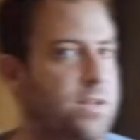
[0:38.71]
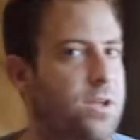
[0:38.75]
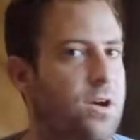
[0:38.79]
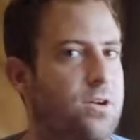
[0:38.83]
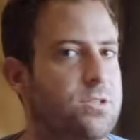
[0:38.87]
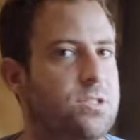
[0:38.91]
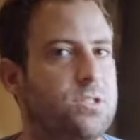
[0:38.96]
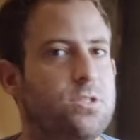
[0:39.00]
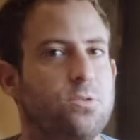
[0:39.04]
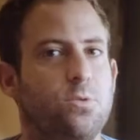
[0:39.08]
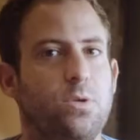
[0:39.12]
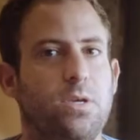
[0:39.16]

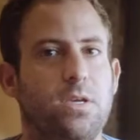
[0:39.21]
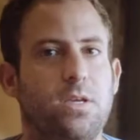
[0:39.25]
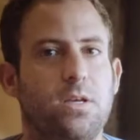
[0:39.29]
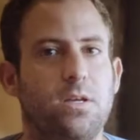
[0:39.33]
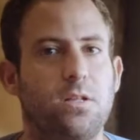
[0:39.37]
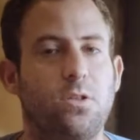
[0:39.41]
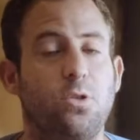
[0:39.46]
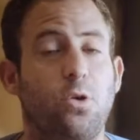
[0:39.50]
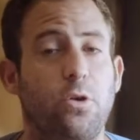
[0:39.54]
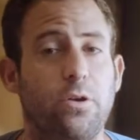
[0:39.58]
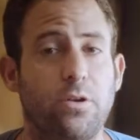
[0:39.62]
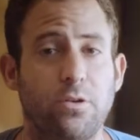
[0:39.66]
Costa Rica,
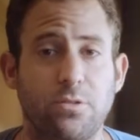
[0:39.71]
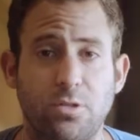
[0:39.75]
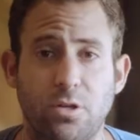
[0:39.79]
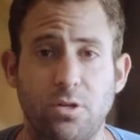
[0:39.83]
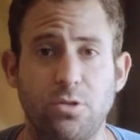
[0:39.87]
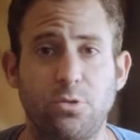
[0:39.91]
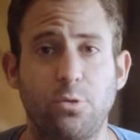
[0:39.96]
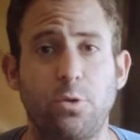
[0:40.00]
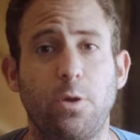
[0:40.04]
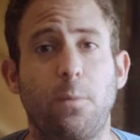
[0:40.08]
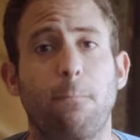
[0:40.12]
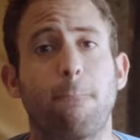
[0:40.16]
lawyers are
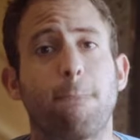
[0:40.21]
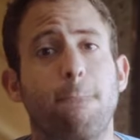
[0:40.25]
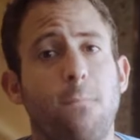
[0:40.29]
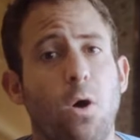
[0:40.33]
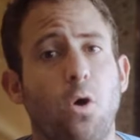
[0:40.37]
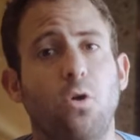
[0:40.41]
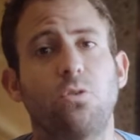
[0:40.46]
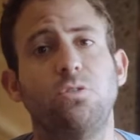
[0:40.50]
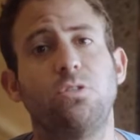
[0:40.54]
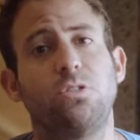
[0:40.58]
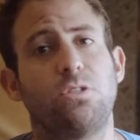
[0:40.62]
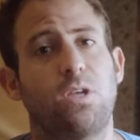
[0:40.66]
doing
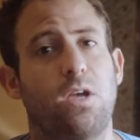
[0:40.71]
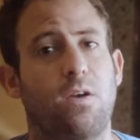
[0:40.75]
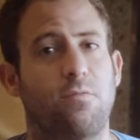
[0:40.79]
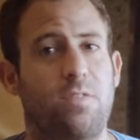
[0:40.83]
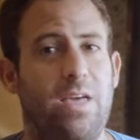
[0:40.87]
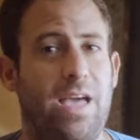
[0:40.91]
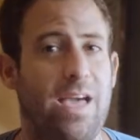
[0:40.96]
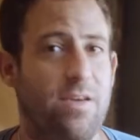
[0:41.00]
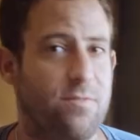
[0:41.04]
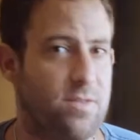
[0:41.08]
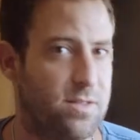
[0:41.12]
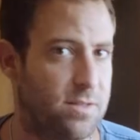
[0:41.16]
most of the
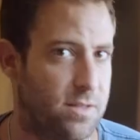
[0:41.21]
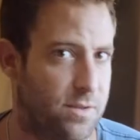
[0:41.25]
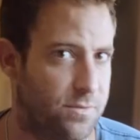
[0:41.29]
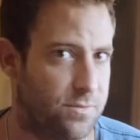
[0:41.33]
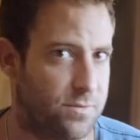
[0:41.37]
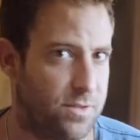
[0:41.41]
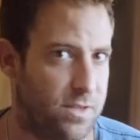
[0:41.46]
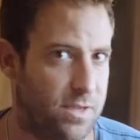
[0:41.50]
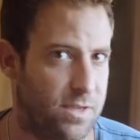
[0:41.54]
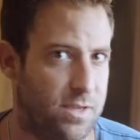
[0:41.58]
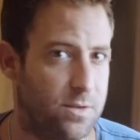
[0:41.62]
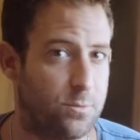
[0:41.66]
heavy
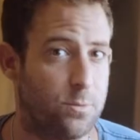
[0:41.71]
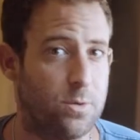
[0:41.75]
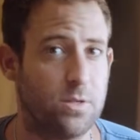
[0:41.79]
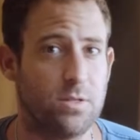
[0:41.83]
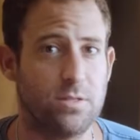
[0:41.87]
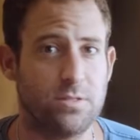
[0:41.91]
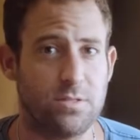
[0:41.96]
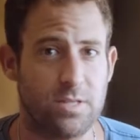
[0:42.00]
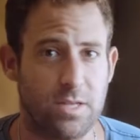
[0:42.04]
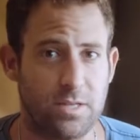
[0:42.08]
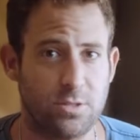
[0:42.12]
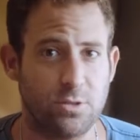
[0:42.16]
lifting in real
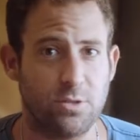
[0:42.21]
estate